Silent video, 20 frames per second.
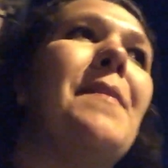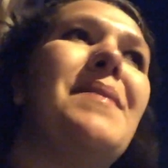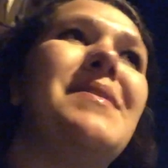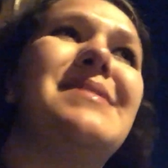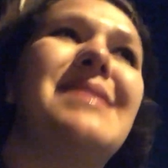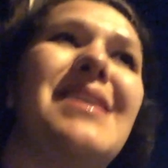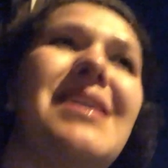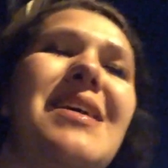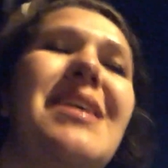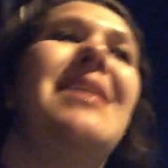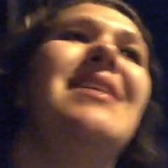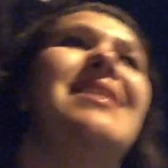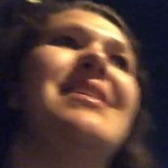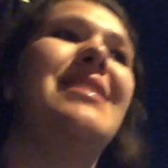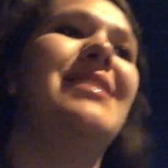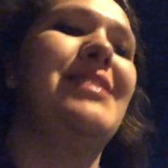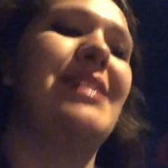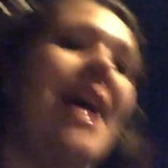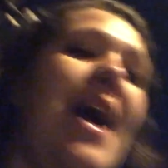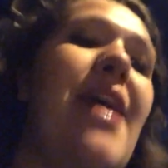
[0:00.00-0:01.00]
It's like
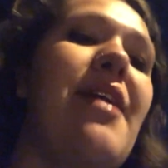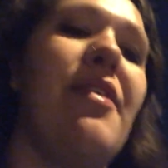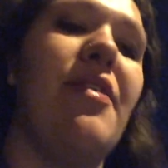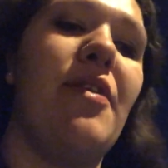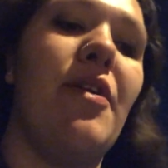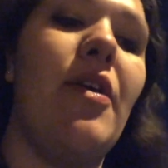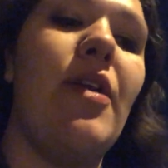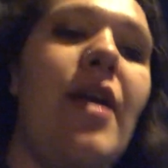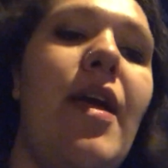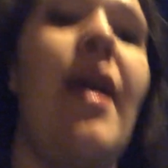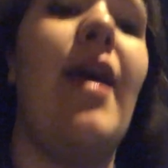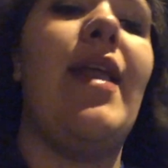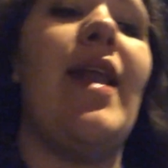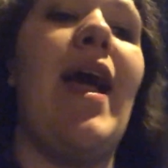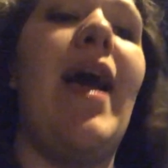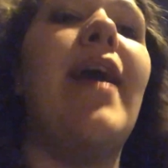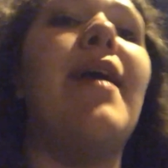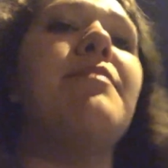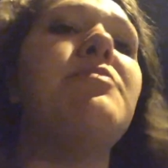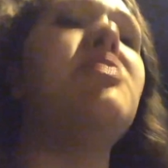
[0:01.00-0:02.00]
9:30 and
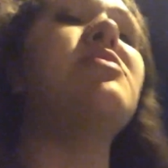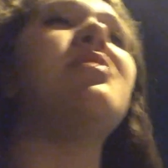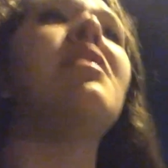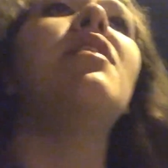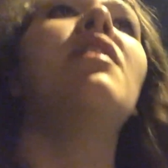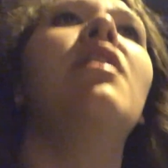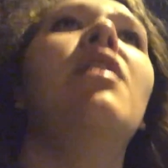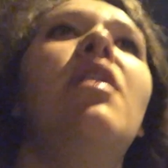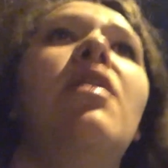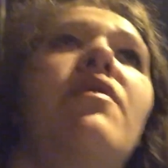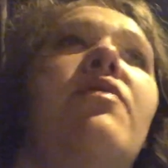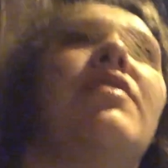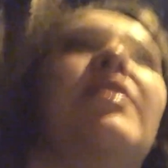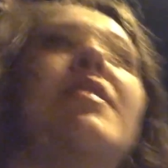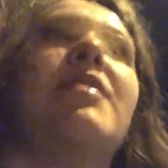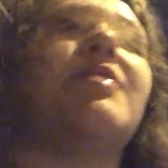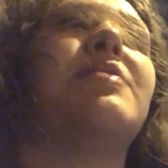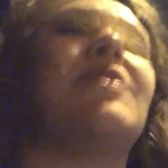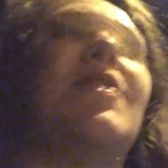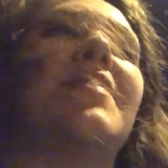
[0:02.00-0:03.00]
I am just
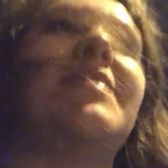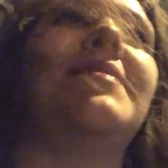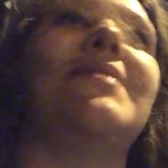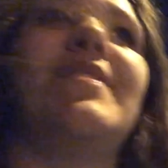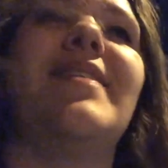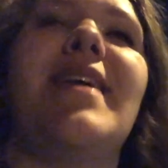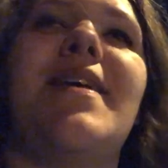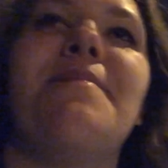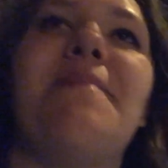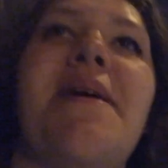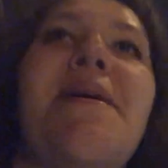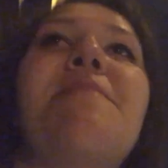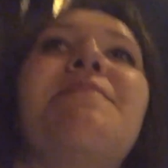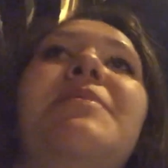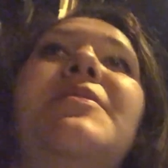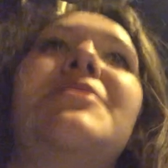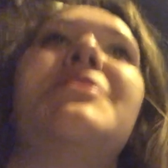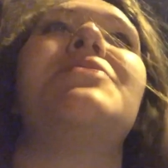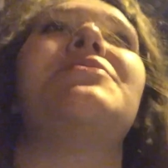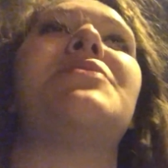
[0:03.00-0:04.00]
freaking exhausted and my
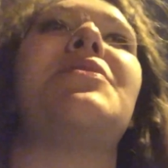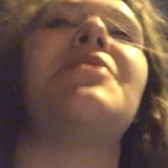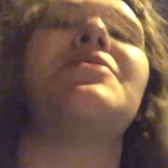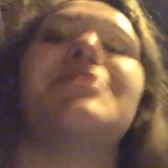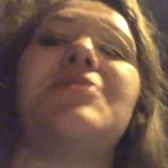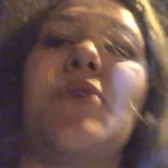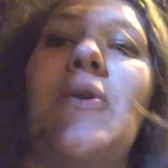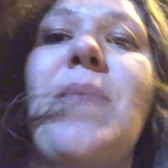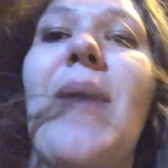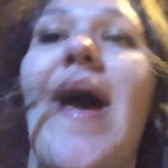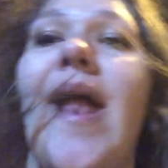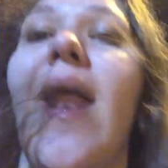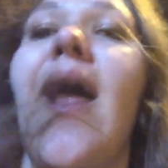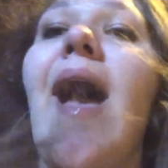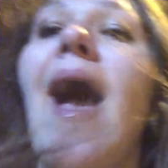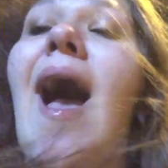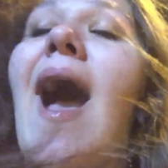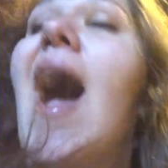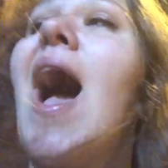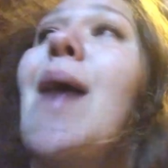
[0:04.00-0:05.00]
blisters hurt so bad.
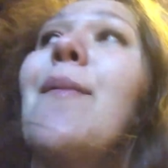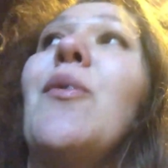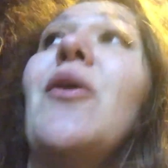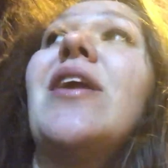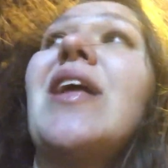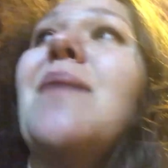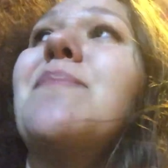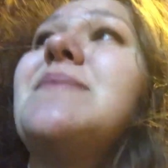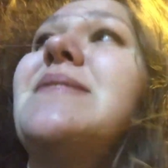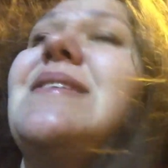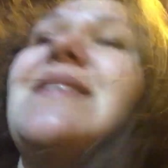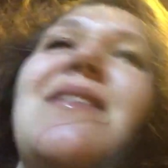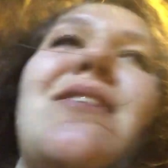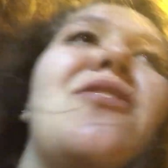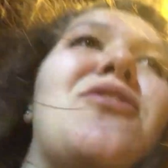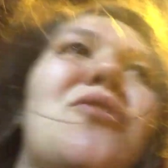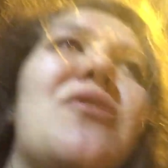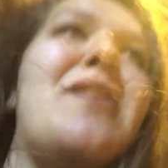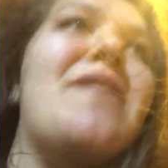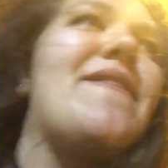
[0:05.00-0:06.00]
I'm already up to like
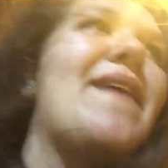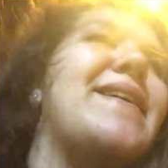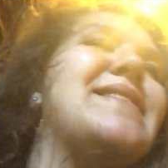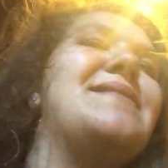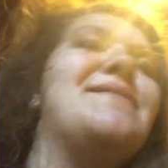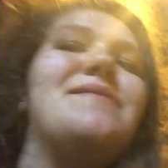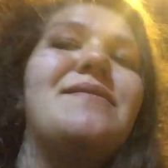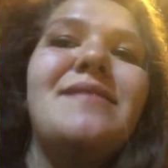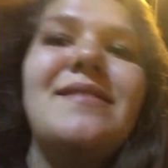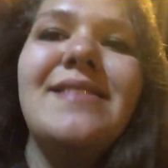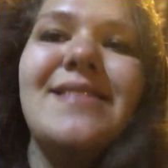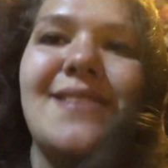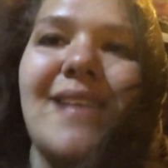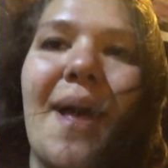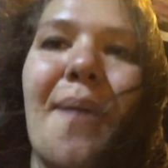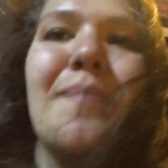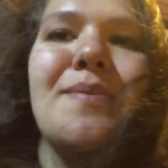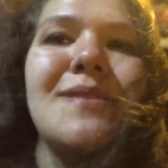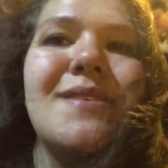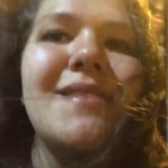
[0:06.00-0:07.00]
30,000
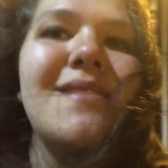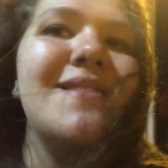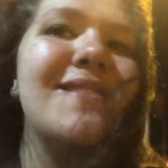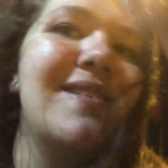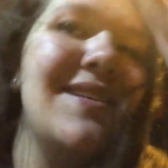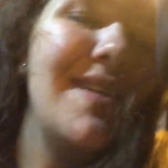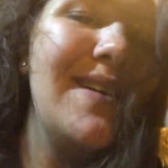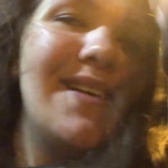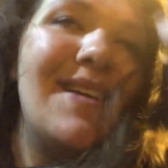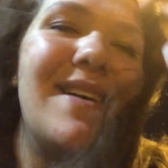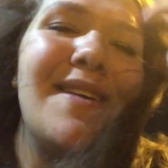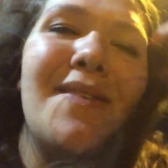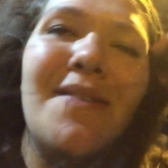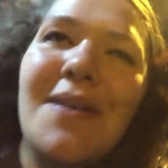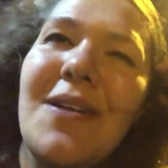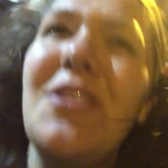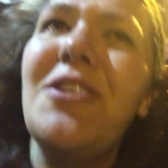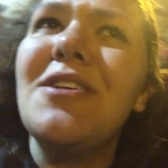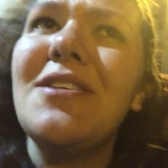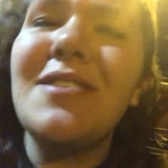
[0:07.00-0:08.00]
steps,
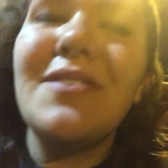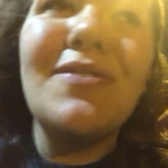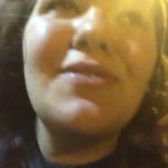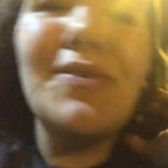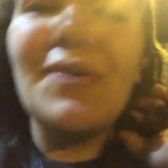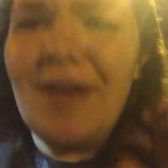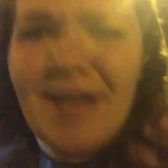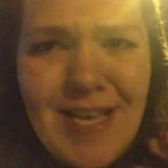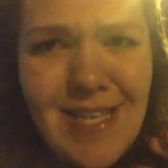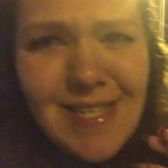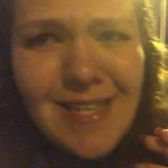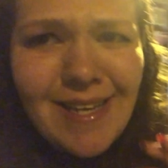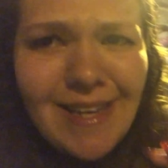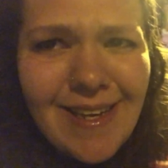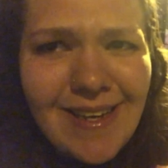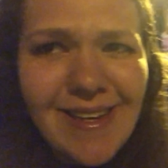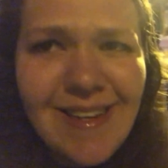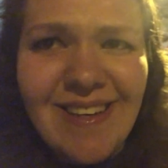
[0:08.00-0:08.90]
which is crazy.